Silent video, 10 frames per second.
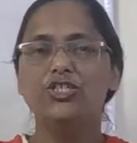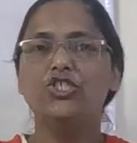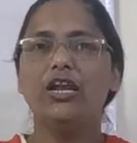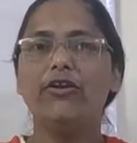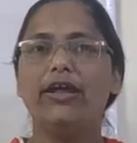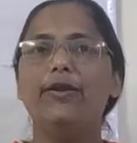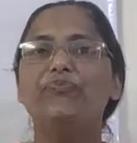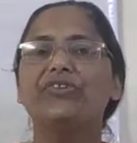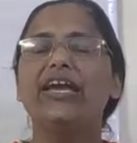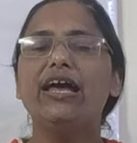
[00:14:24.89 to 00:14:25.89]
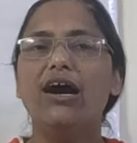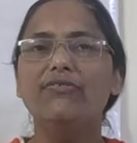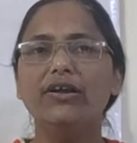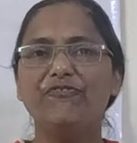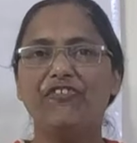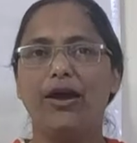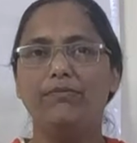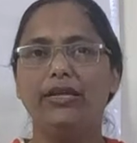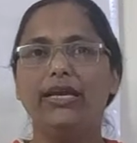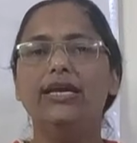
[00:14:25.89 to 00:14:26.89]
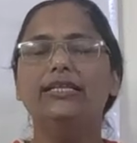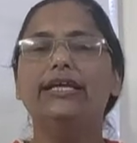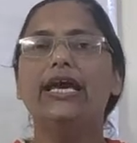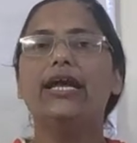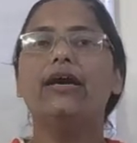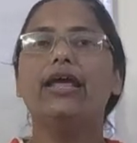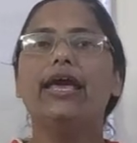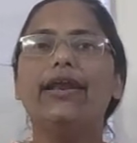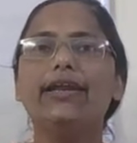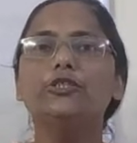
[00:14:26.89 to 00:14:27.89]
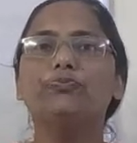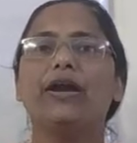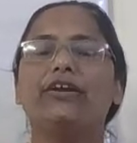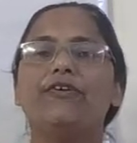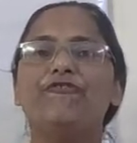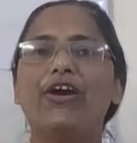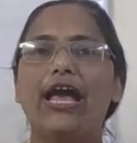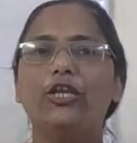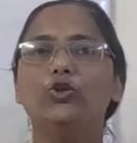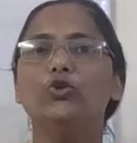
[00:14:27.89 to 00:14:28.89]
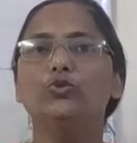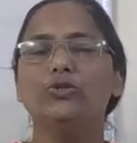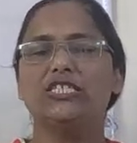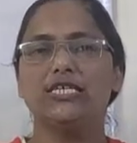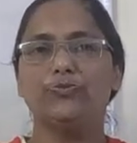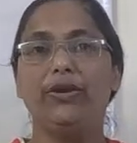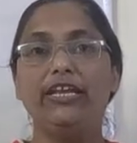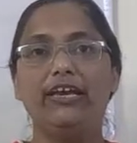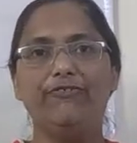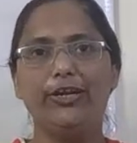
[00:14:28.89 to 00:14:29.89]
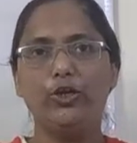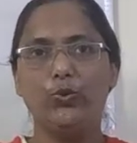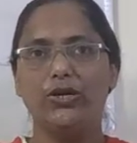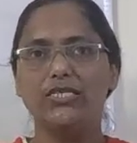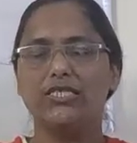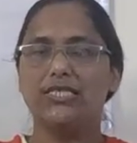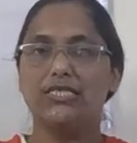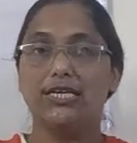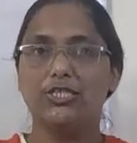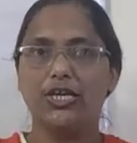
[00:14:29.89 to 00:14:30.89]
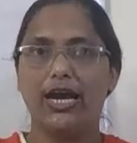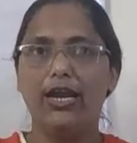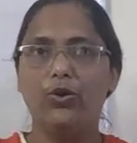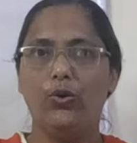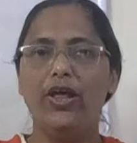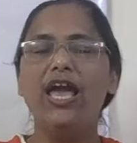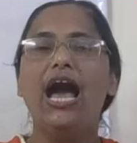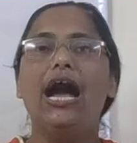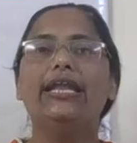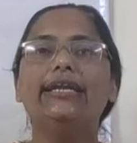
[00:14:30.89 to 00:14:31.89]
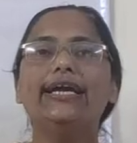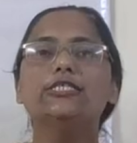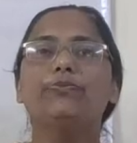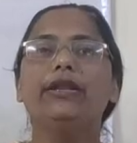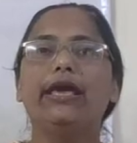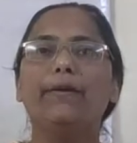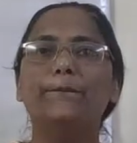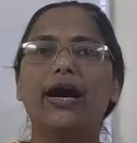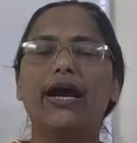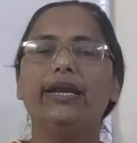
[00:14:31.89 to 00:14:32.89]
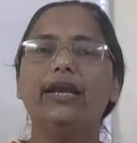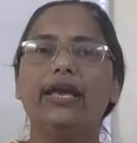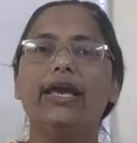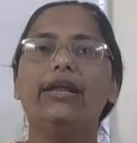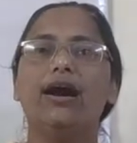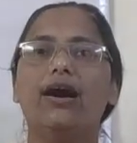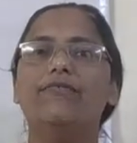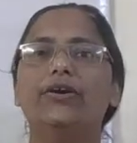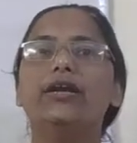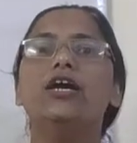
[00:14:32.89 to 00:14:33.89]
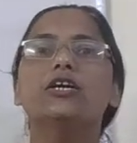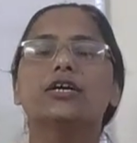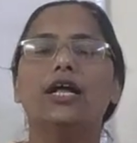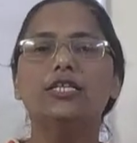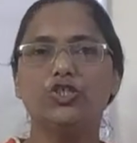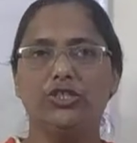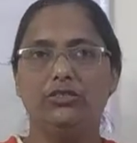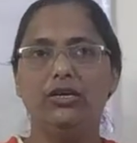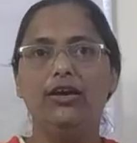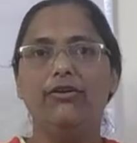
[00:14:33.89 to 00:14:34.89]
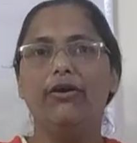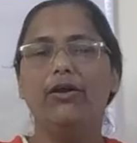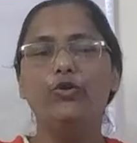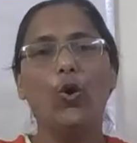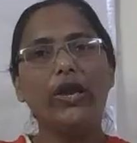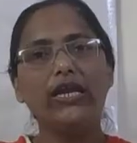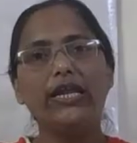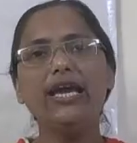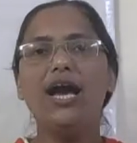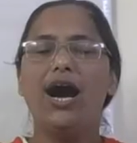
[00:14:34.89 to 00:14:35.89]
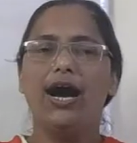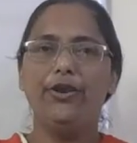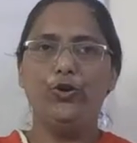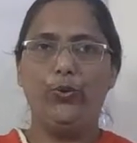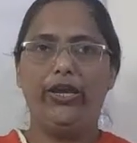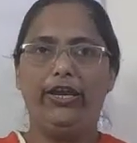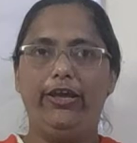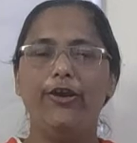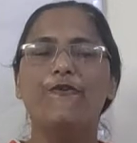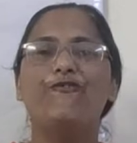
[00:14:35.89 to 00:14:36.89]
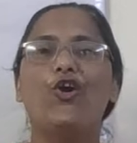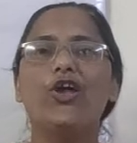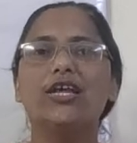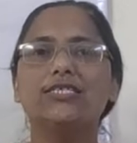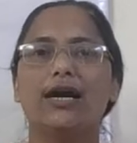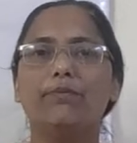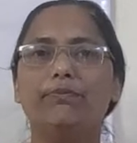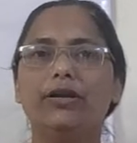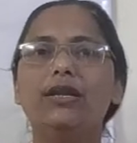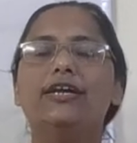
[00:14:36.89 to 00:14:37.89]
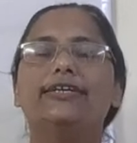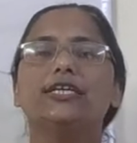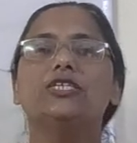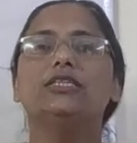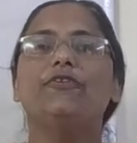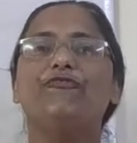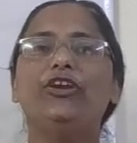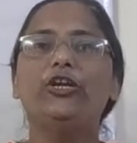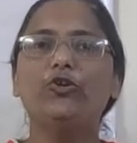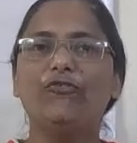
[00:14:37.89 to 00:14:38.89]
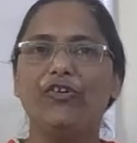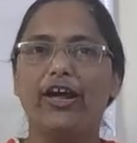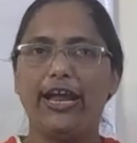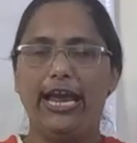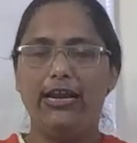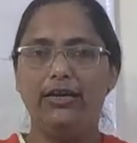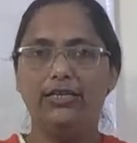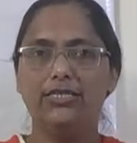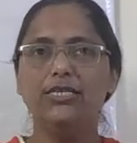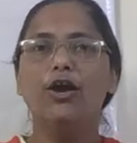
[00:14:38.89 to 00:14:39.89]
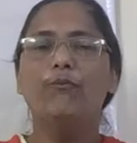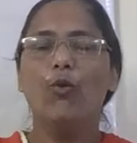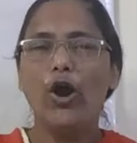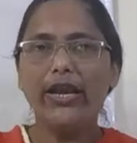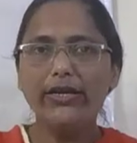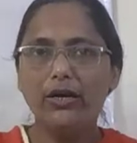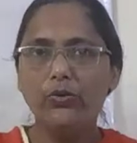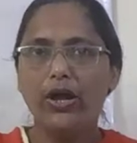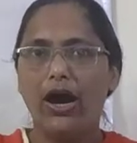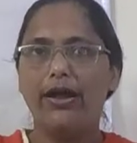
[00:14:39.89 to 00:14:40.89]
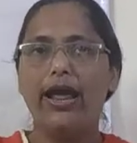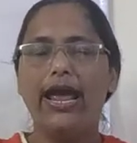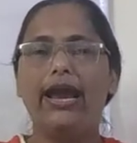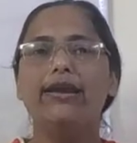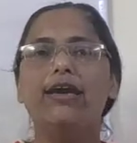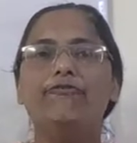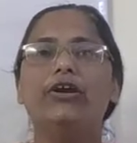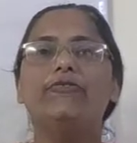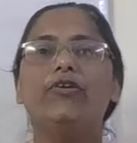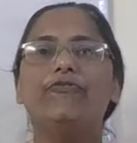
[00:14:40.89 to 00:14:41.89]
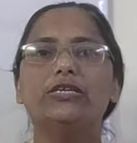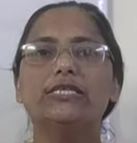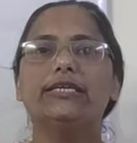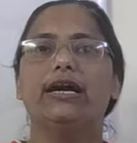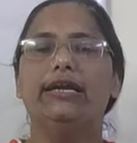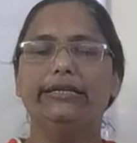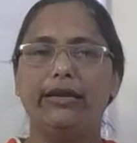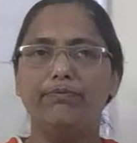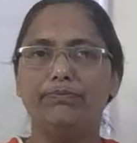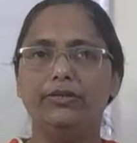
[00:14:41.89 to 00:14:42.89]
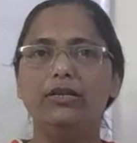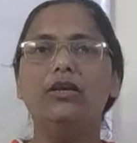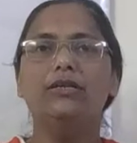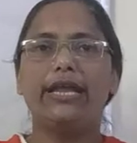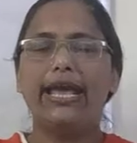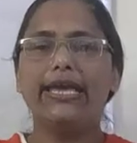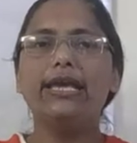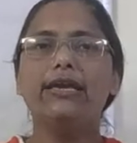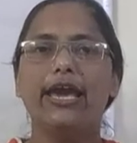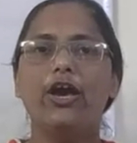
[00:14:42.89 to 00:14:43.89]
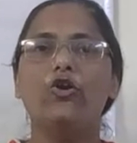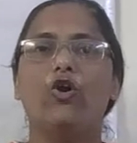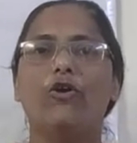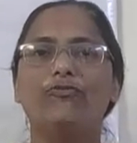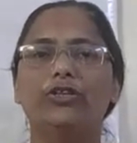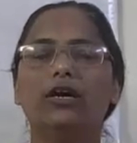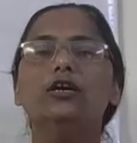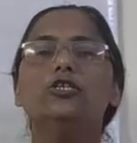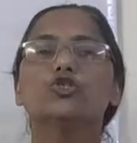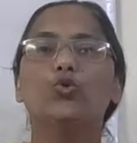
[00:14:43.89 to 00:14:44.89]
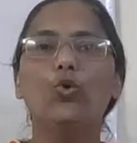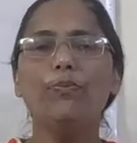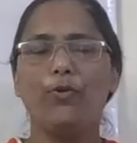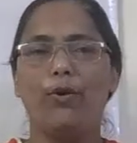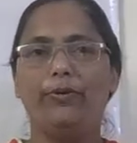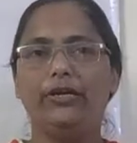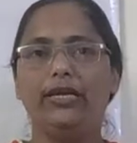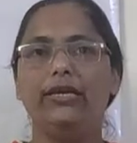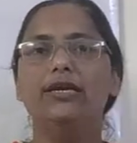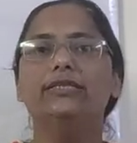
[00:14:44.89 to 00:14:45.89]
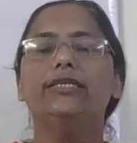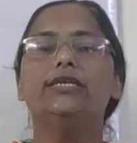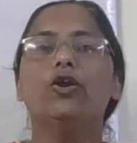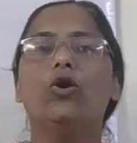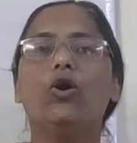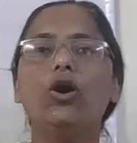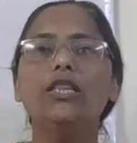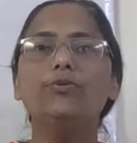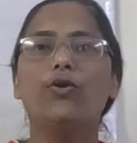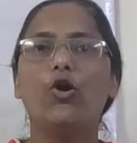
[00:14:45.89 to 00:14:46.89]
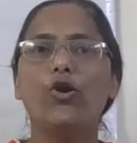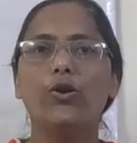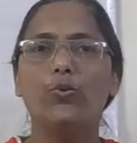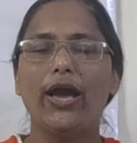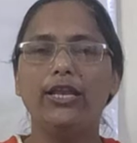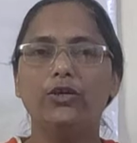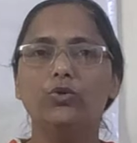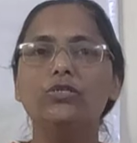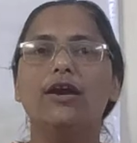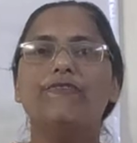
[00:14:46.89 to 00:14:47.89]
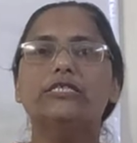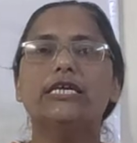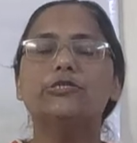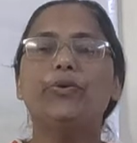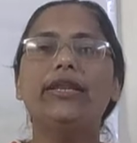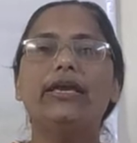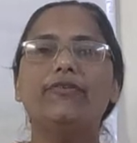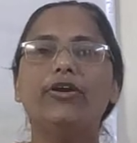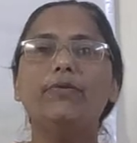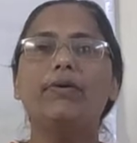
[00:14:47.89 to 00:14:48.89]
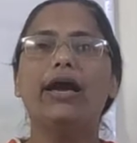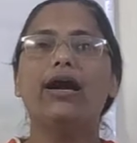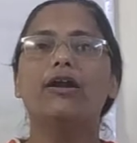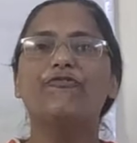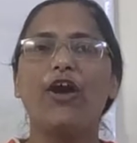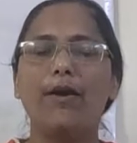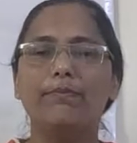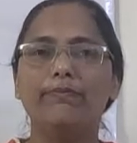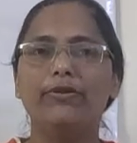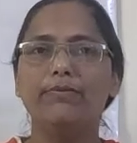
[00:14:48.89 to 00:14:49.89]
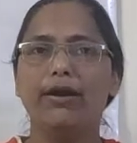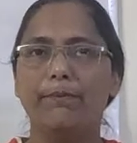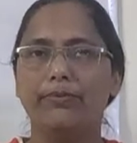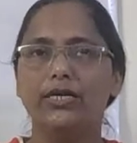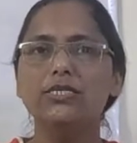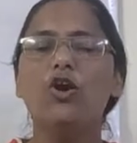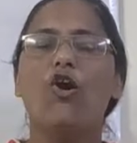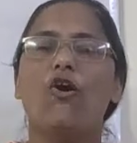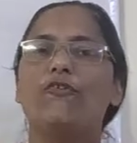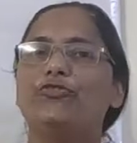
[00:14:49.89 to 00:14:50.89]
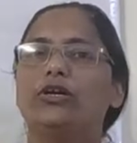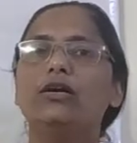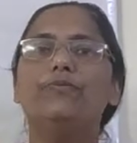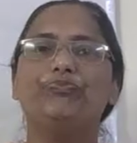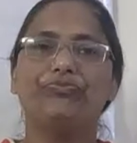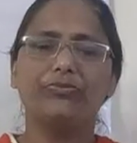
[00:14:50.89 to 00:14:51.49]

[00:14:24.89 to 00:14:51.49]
Children, in our family, there are irrespective values which has been given to us since our childhood, and it has been imbibed in our culture, knowingly, unknowingly. For example, touching the feet of our elders, bowing down our head when we visit a temple, taking care of the school property. These are all the moral values which has been given by our family members of the